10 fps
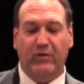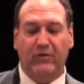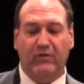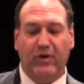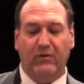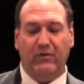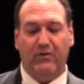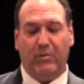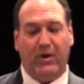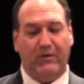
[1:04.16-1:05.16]
of
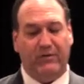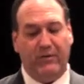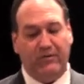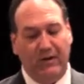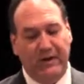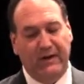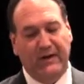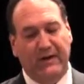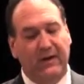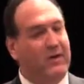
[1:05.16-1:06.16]
the process,
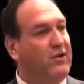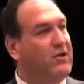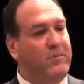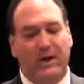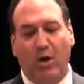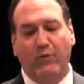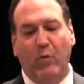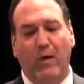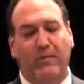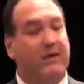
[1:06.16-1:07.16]
the committee
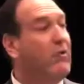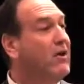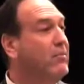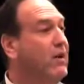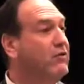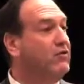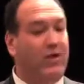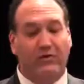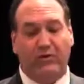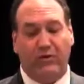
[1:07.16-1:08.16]
overwhelmingly recommended
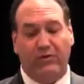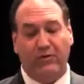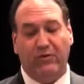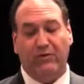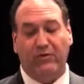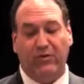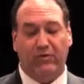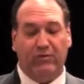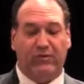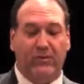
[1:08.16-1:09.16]
Judge Cristol as this
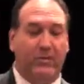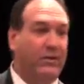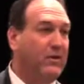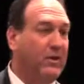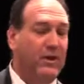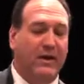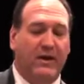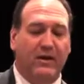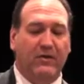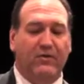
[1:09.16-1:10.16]
year's recipient.
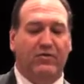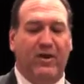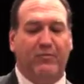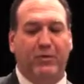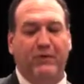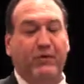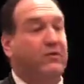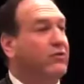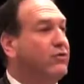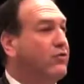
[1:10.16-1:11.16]
Jeff briefly
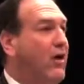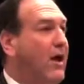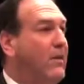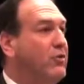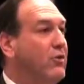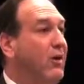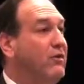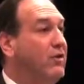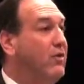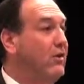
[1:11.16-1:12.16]
described the
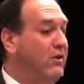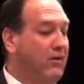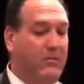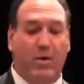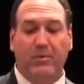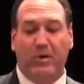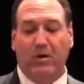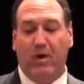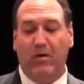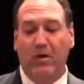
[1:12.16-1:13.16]
criteria a moment
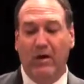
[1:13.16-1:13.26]
ago.